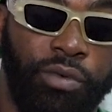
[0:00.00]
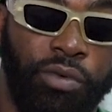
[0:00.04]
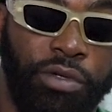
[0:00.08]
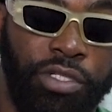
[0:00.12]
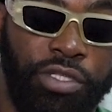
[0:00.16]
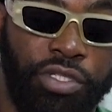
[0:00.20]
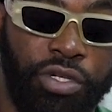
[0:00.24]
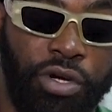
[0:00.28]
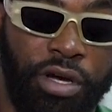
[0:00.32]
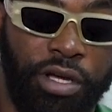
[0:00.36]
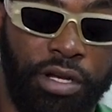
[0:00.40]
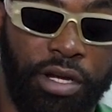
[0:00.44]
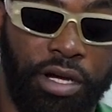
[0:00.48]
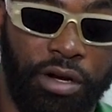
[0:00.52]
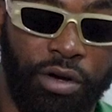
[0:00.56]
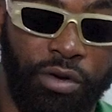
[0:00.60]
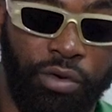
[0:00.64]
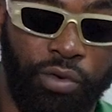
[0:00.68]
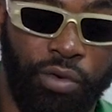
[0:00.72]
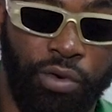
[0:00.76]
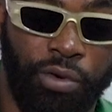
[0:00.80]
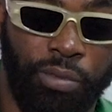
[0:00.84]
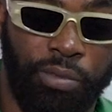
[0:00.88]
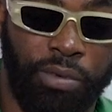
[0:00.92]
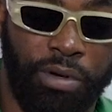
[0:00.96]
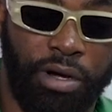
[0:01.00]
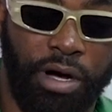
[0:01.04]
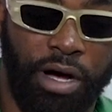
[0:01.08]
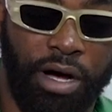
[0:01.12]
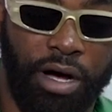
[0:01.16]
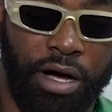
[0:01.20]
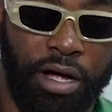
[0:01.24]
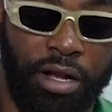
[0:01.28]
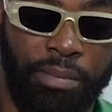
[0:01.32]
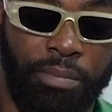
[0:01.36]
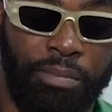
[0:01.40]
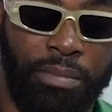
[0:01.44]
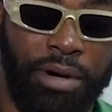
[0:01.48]
joined a group
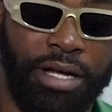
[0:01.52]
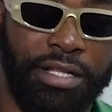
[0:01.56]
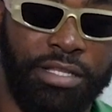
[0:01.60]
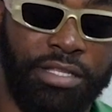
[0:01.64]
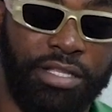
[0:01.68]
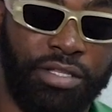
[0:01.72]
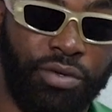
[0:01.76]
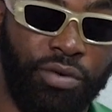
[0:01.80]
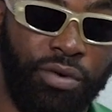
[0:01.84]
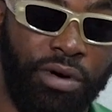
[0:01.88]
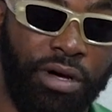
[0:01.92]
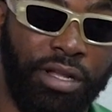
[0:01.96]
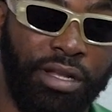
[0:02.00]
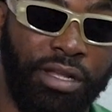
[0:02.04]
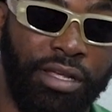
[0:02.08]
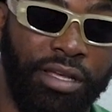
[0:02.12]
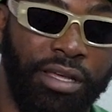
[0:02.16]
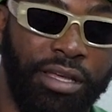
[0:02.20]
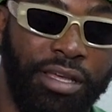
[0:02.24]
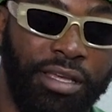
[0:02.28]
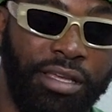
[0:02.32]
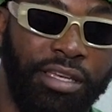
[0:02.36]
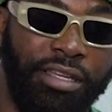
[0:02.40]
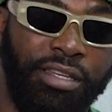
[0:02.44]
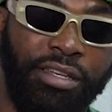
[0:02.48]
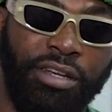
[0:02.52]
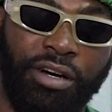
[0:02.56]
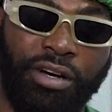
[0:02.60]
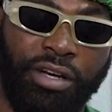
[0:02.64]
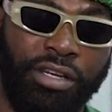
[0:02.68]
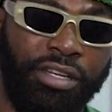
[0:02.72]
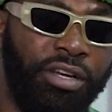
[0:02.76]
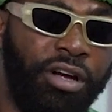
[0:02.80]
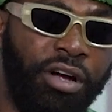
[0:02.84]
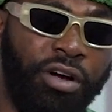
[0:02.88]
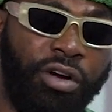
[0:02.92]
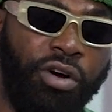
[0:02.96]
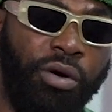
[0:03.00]
called Mad Squad
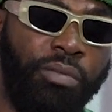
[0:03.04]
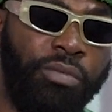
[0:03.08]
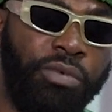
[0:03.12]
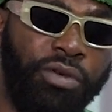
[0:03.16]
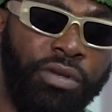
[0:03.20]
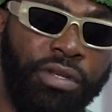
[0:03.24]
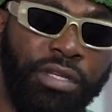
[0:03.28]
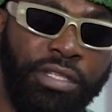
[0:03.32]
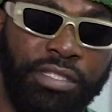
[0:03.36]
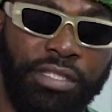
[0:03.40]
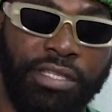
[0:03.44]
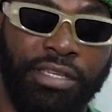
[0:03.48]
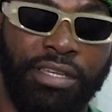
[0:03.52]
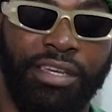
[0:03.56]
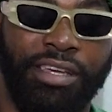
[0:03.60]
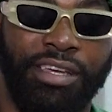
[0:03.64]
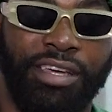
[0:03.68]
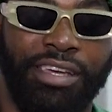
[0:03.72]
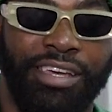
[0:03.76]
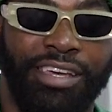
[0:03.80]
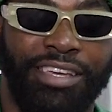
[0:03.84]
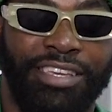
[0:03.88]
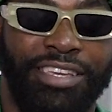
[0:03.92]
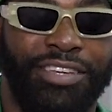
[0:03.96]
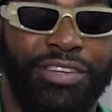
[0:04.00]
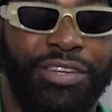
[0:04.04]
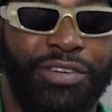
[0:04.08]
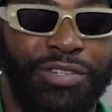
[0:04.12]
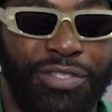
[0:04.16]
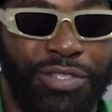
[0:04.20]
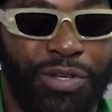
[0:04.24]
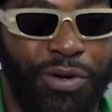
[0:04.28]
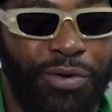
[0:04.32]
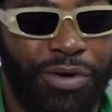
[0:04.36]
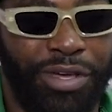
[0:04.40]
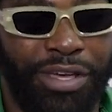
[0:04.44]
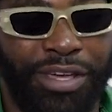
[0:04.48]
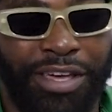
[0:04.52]
in our community.
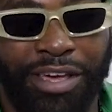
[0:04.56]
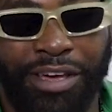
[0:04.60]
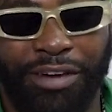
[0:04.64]
So we